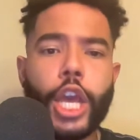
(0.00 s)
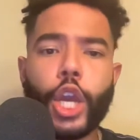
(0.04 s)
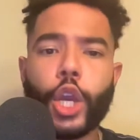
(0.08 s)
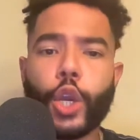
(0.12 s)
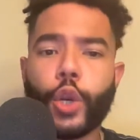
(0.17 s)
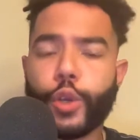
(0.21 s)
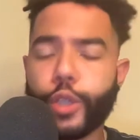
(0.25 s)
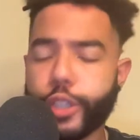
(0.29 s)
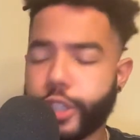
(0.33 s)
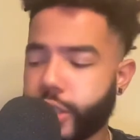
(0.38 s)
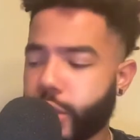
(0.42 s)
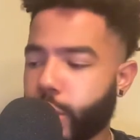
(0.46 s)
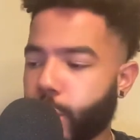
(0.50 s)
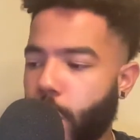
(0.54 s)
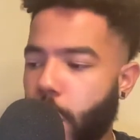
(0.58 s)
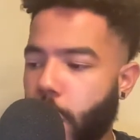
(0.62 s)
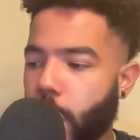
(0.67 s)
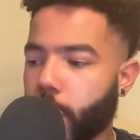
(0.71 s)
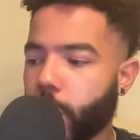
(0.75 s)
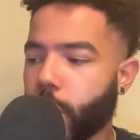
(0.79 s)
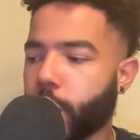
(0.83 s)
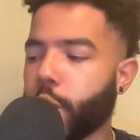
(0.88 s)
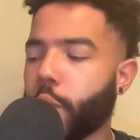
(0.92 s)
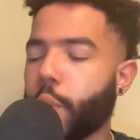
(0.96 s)
Christian
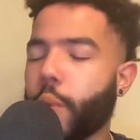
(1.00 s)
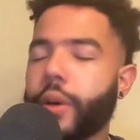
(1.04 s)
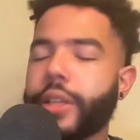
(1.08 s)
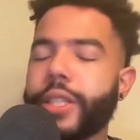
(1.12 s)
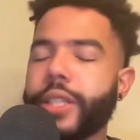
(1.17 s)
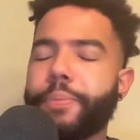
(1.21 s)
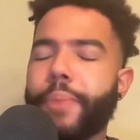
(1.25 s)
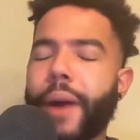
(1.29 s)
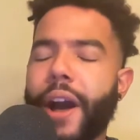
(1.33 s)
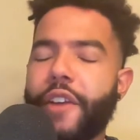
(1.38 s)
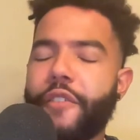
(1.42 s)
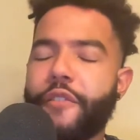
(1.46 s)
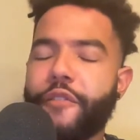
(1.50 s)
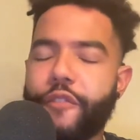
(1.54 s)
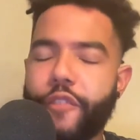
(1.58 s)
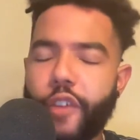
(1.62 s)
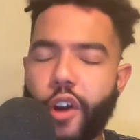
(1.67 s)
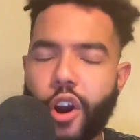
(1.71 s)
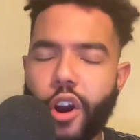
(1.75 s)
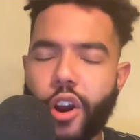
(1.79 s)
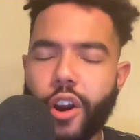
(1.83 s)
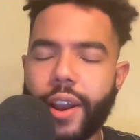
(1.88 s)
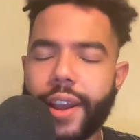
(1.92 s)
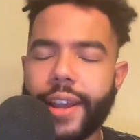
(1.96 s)
Walker was by
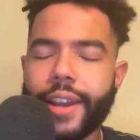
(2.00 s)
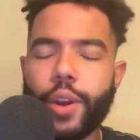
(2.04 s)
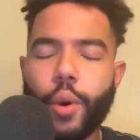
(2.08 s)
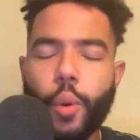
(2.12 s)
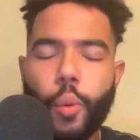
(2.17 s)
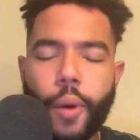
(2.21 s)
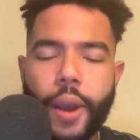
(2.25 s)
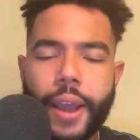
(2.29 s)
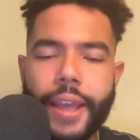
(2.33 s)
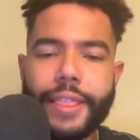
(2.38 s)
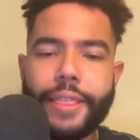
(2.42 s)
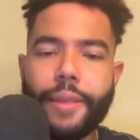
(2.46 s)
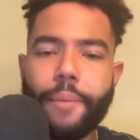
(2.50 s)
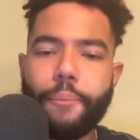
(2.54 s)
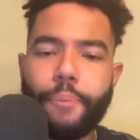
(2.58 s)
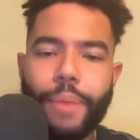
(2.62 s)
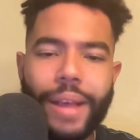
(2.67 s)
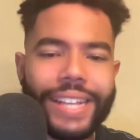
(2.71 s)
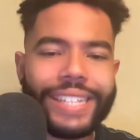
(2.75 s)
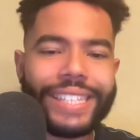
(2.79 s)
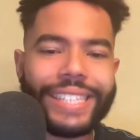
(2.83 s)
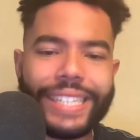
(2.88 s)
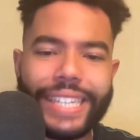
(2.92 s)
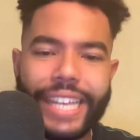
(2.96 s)
far and away the
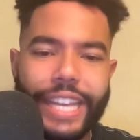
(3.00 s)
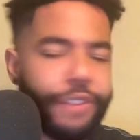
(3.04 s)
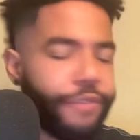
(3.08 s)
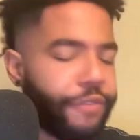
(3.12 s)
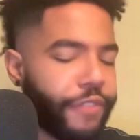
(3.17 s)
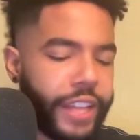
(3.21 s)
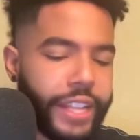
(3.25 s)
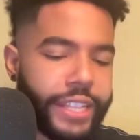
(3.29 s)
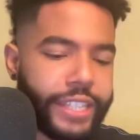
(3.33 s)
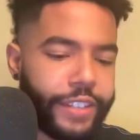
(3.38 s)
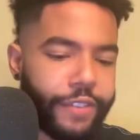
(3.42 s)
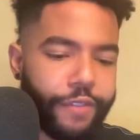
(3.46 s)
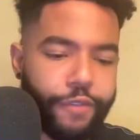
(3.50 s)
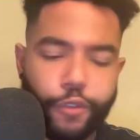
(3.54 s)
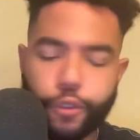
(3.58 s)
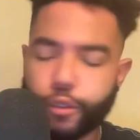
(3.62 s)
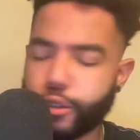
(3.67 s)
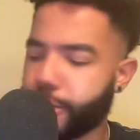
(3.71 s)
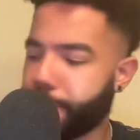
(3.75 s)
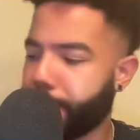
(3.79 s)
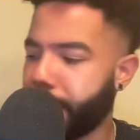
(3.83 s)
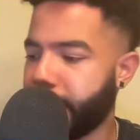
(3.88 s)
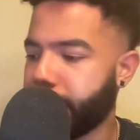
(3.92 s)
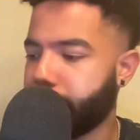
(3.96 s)
best defensive first
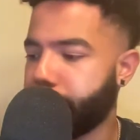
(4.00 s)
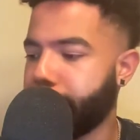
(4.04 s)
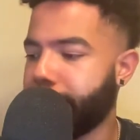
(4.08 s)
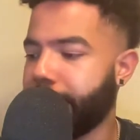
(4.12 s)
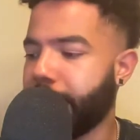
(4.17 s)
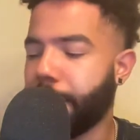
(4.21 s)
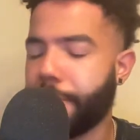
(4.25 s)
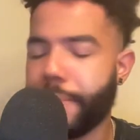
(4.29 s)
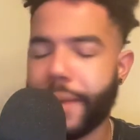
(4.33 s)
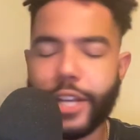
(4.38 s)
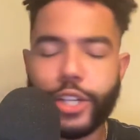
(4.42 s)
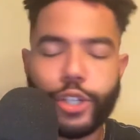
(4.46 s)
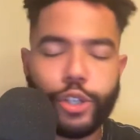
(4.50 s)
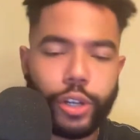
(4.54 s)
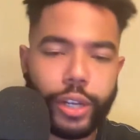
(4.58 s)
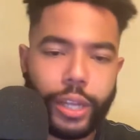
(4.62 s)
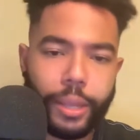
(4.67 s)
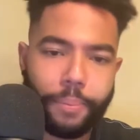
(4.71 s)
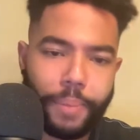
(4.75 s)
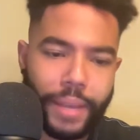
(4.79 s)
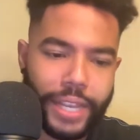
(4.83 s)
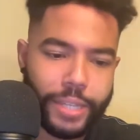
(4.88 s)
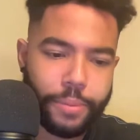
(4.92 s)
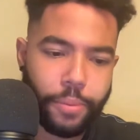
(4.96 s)
baseman in Major League
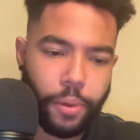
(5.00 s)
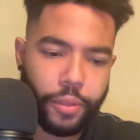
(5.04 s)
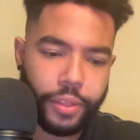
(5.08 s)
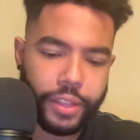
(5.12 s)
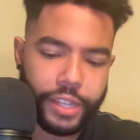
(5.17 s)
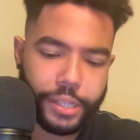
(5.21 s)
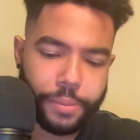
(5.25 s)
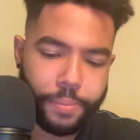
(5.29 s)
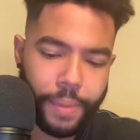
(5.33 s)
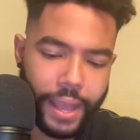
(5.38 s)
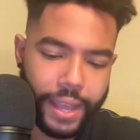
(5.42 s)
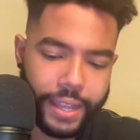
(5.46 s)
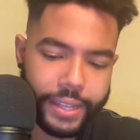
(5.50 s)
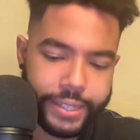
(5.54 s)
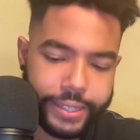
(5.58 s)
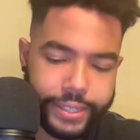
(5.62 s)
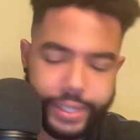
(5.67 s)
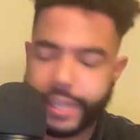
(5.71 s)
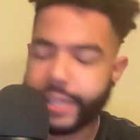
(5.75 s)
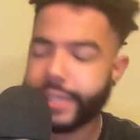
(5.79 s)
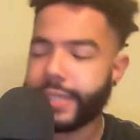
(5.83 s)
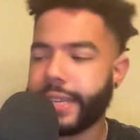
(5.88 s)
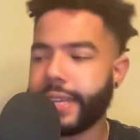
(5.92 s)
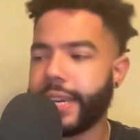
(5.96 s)
Baseball this past
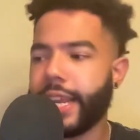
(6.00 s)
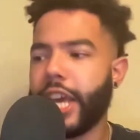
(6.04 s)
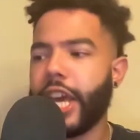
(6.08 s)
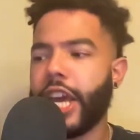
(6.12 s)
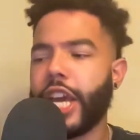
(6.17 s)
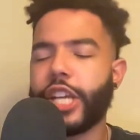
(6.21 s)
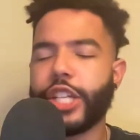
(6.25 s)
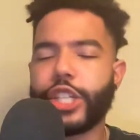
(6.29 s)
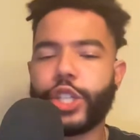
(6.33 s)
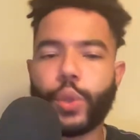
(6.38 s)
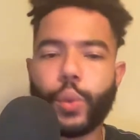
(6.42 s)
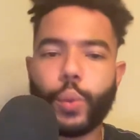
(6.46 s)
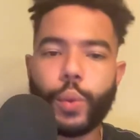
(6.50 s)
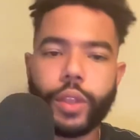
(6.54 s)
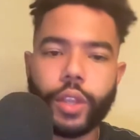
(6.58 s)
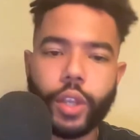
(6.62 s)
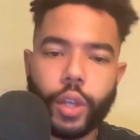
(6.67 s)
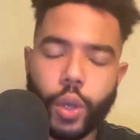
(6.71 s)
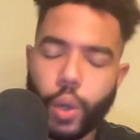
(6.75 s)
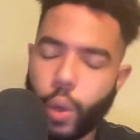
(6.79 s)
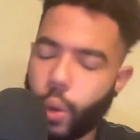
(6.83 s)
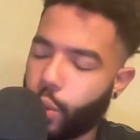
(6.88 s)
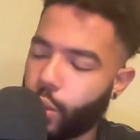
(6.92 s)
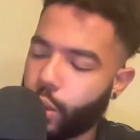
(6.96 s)
season. He should win the
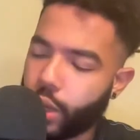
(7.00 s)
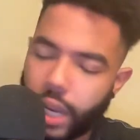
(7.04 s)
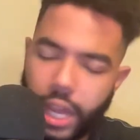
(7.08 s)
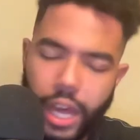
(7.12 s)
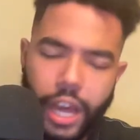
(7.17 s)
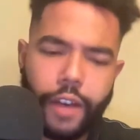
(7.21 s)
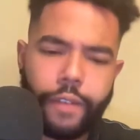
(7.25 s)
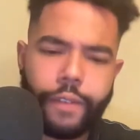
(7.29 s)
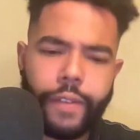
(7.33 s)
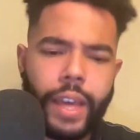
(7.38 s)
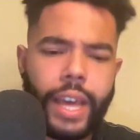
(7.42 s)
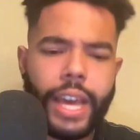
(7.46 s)
Gold Glove.